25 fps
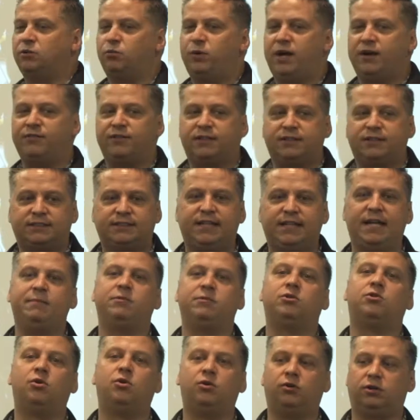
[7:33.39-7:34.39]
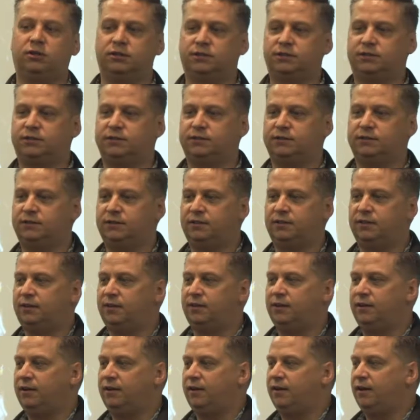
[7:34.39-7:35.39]
We have the same goals.
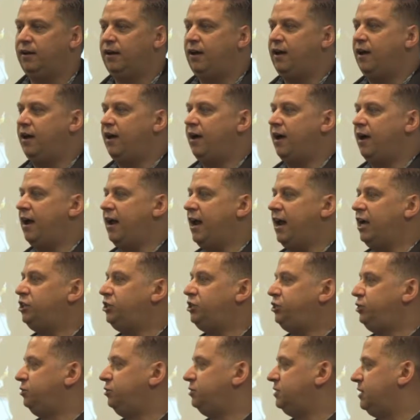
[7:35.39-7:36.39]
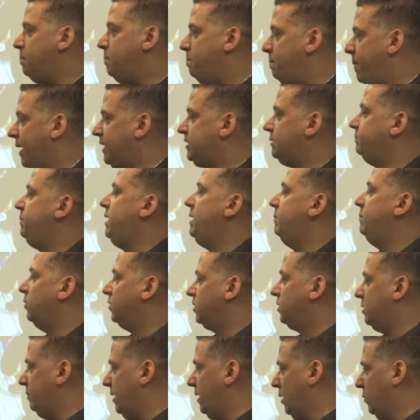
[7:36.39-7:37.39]
And I choose the best people
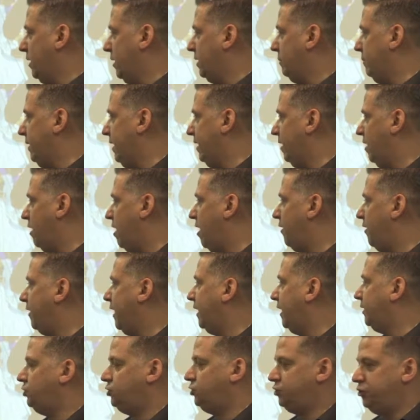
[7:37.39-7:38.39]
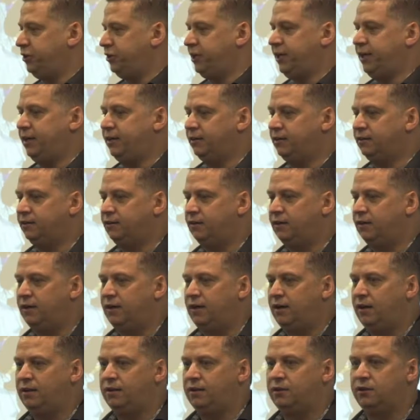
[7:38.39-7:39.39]
to be with me on that journey.
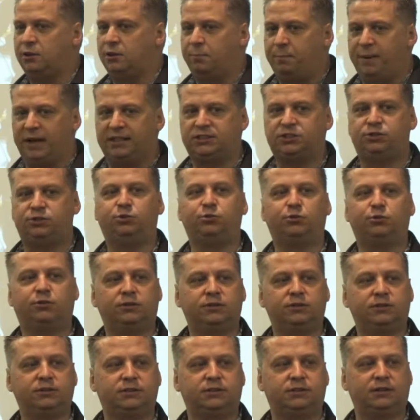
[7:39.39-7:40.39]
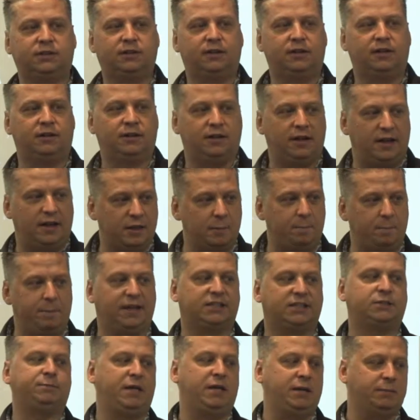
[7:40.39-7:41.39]
The best tools and the
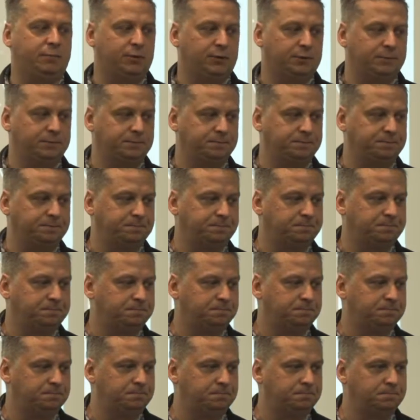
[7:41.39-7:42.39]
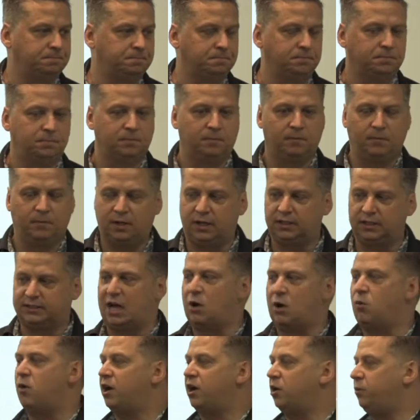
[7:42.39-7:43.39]
best people. Because I
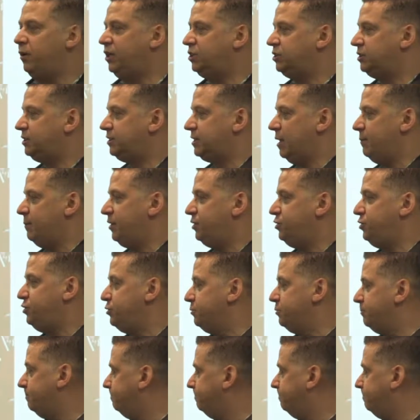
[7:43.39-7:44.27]
want to reach the summit too.